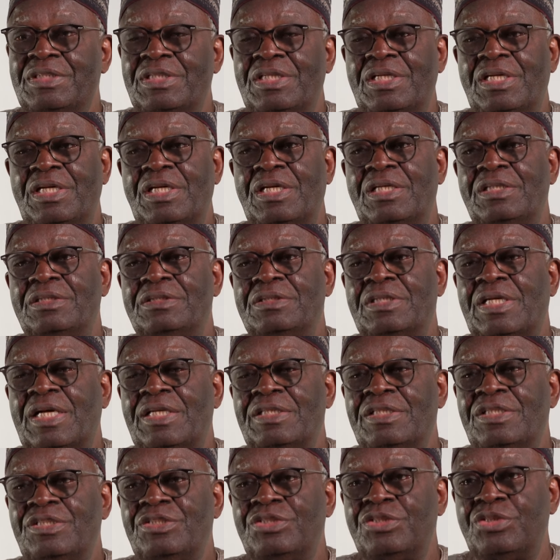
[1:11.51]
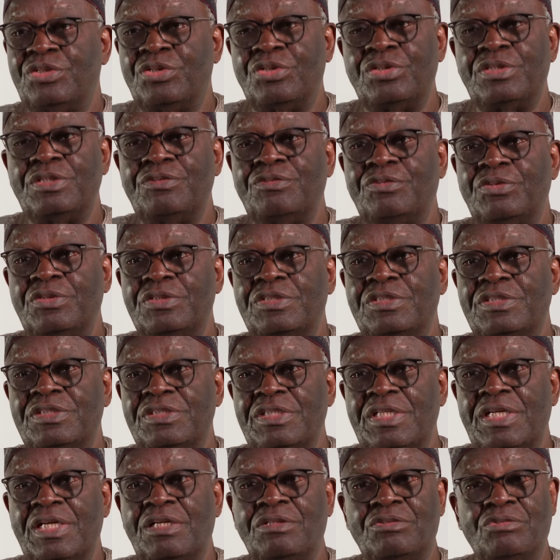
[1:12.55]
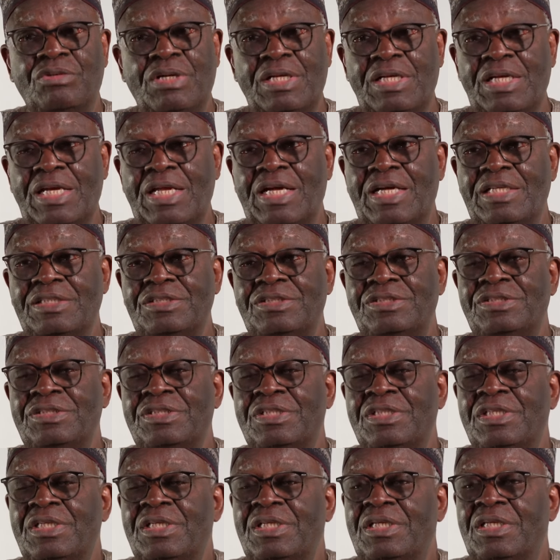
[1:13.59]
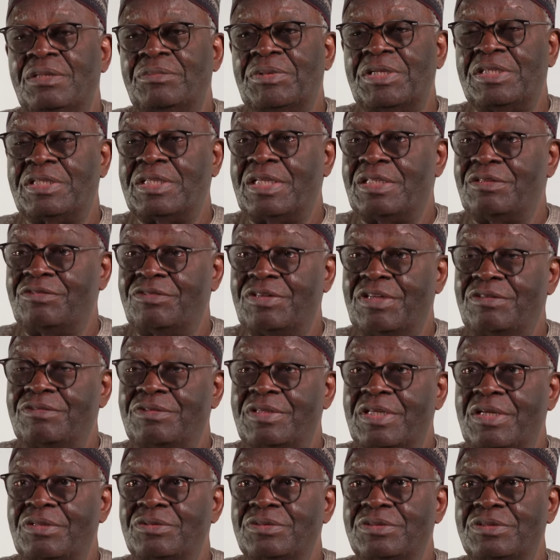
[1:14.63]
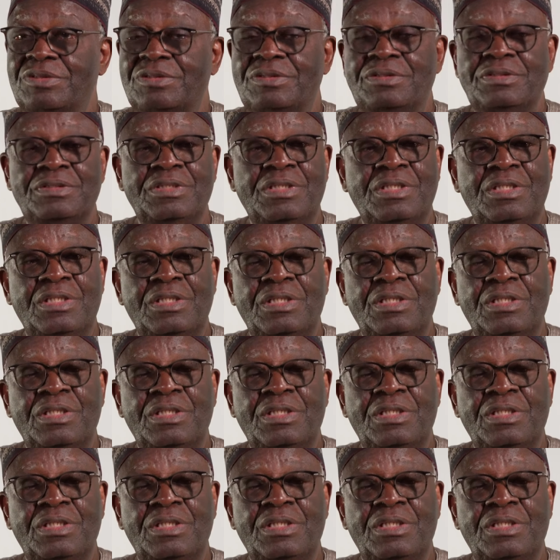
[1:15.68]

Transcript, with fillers: Uh, and the security forces they are quite large, about 35,000.